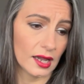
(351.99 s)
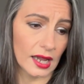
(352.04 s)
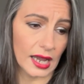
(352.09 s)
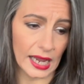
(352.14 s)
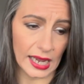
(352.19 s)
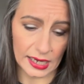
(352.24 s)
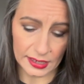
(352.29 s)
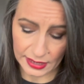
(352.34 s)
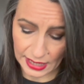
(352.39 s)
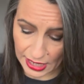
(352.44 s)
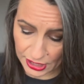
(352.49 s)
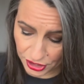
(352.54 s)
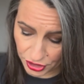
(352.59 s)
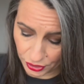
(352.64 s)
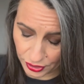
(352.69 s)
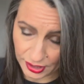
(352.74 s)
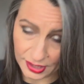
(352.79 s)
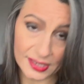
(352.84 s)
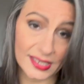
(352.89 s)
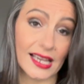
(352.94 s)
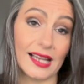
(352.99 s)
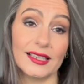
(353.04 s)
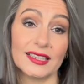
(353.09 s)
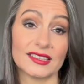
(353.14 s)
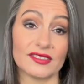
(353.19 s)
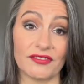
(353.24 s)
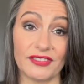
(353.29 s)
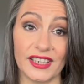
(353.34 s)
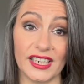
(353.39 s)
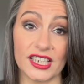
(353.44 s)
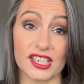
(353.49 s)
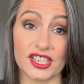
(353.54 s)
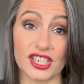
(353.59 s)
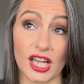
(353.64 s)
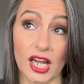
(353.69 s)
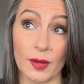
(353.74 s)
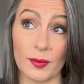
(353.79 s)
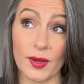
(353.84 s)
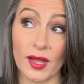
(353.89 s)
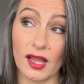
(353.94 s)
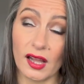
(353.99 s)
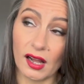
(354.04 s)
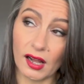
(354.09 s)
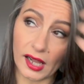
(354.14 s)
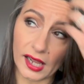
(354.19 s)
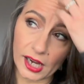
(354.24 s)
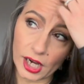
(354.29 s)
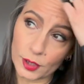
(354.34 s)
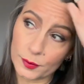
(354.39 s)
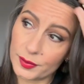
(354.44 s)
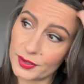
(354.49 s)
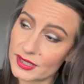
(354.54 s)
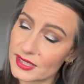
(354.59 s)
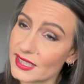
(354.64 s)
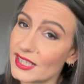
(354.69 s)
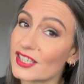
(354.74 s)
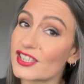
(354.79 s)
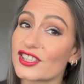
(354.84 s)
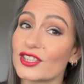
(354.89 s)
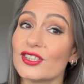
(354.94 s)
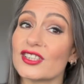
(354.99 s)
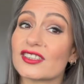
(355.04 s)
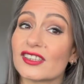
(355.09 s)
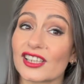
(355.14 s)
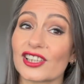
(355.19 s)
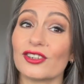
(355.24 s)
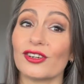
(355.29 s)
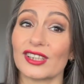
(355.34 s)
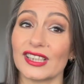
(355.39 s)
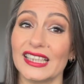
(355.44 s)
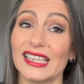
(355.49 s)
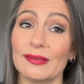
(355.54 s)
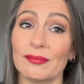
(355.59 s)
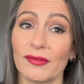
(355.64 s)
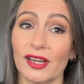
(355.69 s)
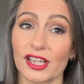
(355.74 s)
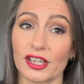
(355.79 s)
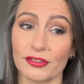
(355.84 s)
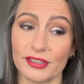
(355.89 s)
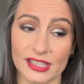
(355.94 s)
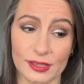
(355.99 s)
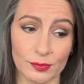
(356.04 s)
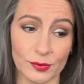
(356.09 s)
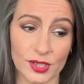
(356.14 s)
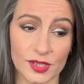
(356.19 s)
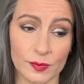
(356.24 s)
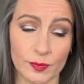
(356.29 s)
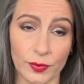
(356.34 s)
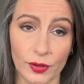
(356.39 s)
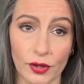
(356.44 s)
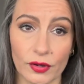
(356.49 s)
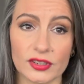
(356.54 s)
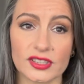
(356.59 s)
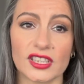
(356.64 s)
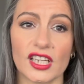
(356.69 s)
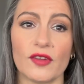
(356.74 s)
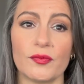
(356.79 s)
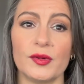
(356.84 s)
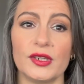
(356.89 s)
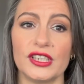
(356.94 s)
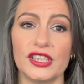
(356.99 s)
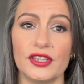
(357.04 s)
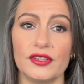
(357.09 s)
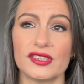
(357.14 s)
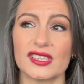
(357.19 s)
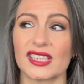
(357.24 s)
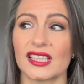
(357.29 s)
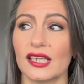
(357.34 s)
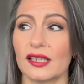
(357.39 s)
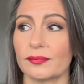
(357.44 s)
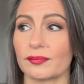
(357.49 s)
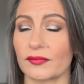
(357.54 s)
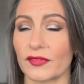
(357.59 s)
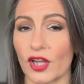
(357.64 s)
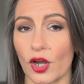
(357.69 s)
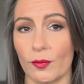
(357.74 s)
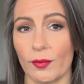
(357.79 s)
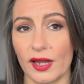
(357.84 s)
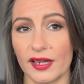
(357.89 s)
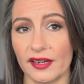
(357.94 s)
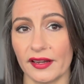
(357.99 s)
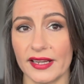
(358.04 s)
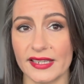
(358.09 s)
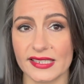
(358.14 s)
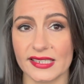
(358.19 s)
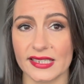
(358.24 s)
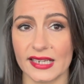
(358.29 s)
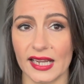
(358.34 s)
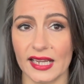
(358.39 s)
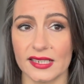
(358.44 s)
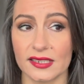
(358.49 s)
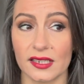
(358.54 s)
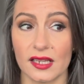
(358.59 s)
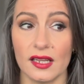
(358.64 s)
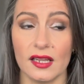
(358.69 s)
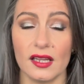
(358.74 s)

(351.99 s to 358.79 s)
And as you can tell, it's finished up. I opened it as soon as I got it in my Christmas box, and I've been using it on my nightstand.